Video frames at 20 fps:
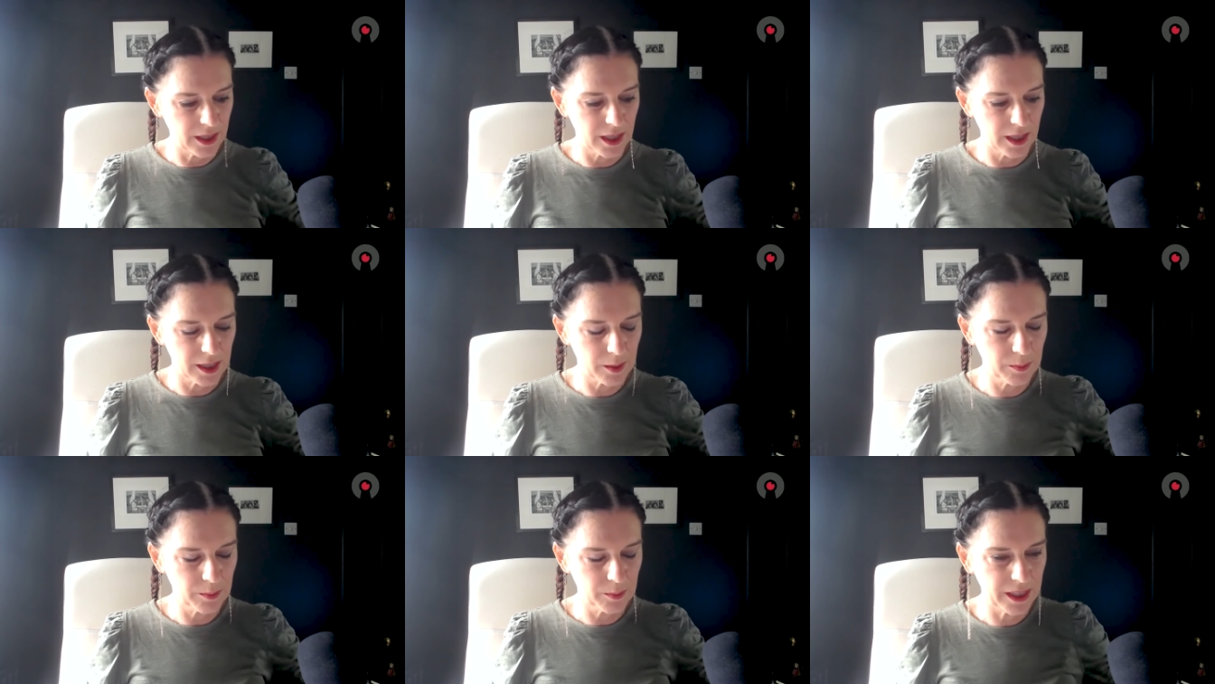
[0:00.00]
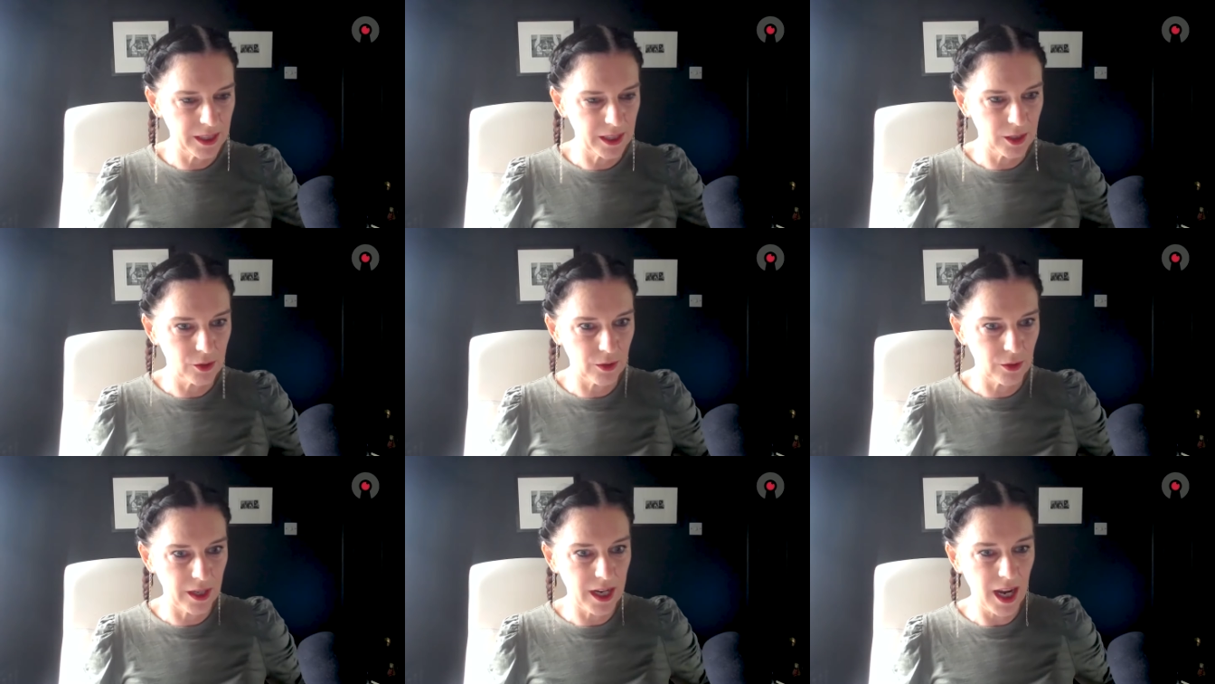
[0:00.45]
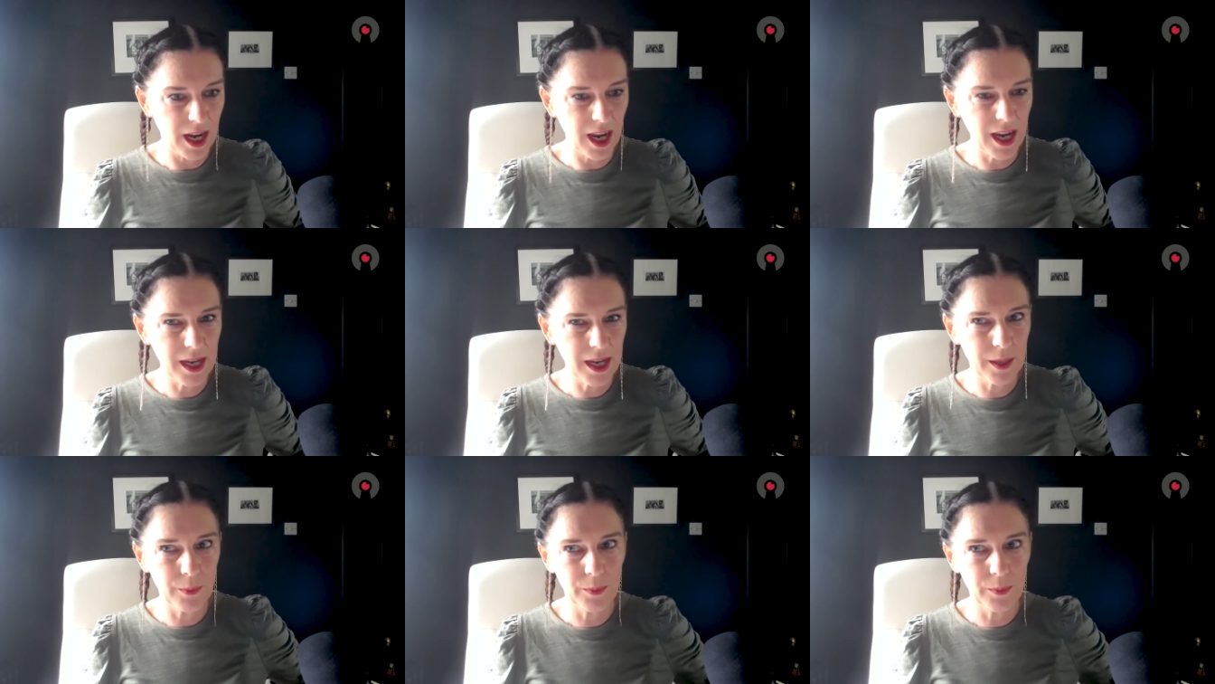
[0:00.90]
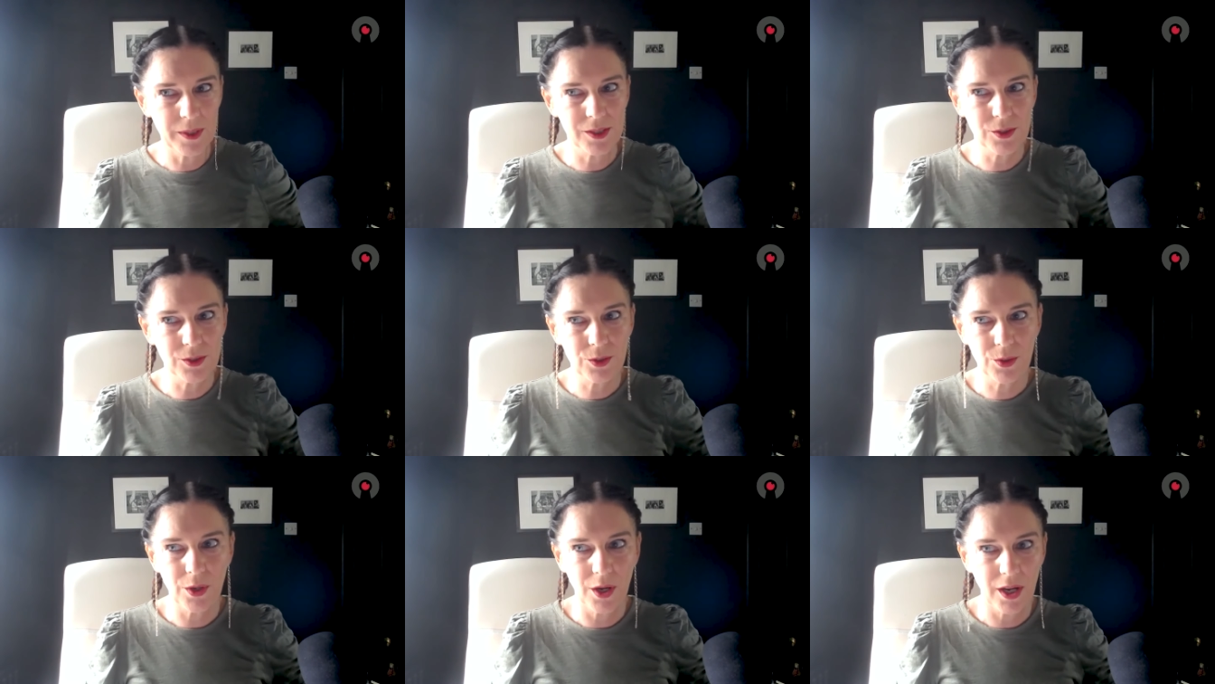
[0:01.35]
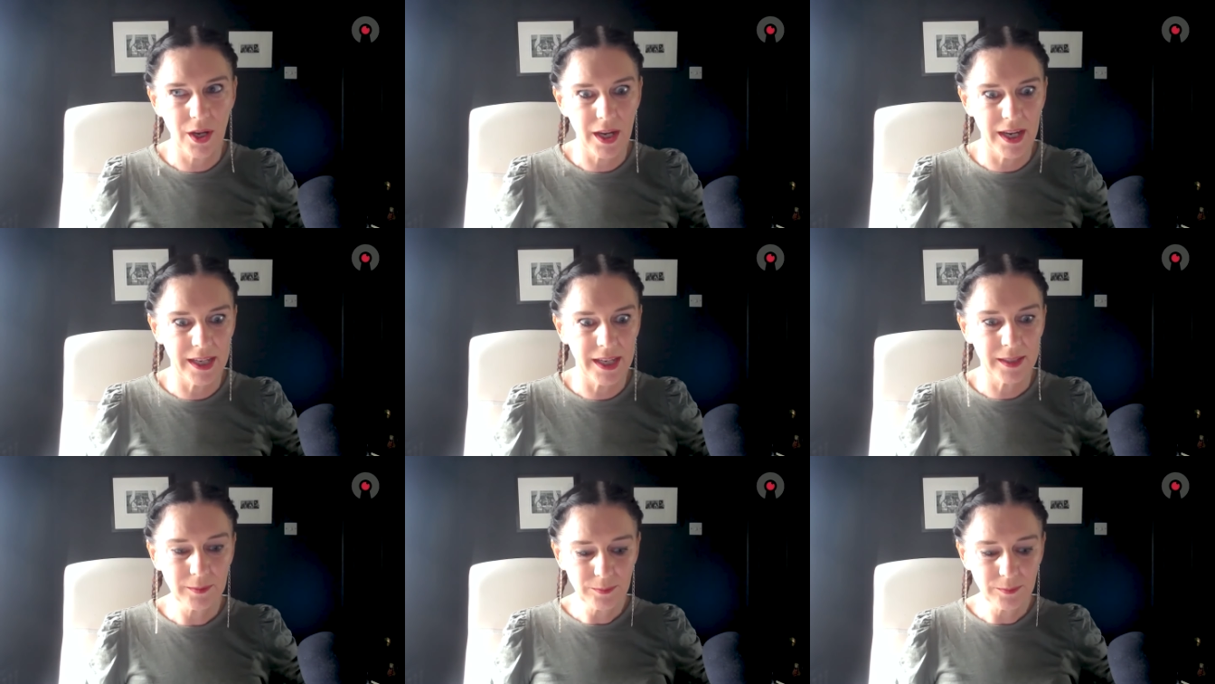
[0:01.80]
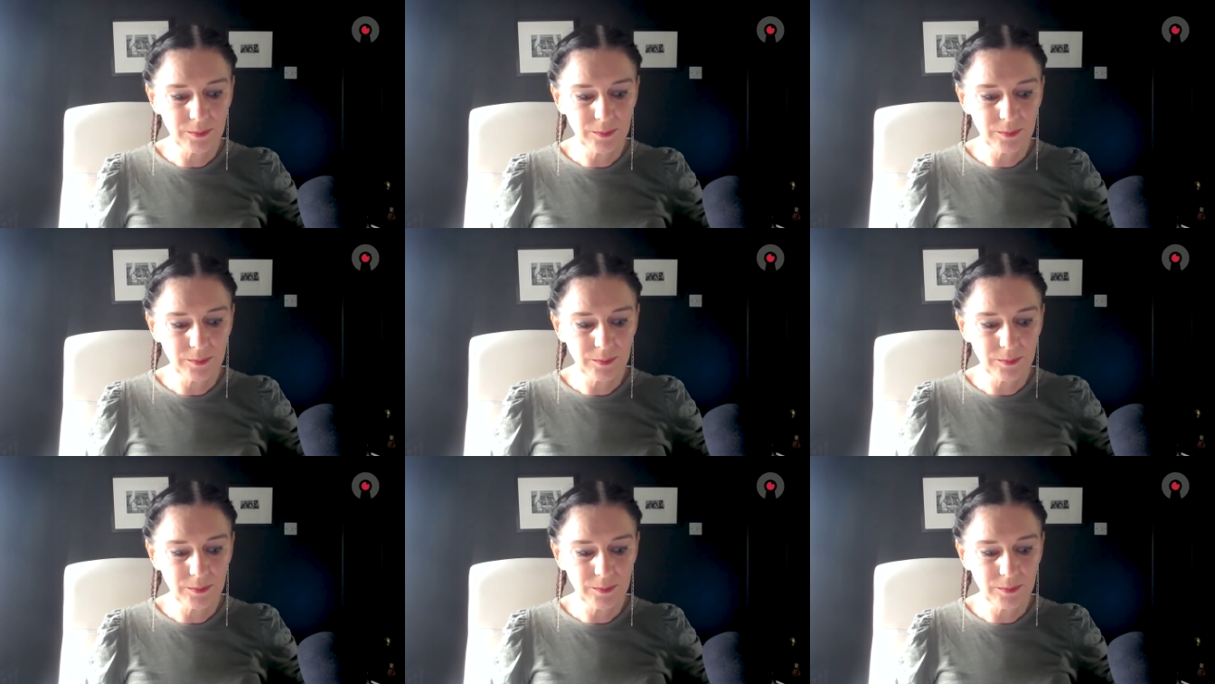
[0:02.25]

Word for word: I completely agree. I always try.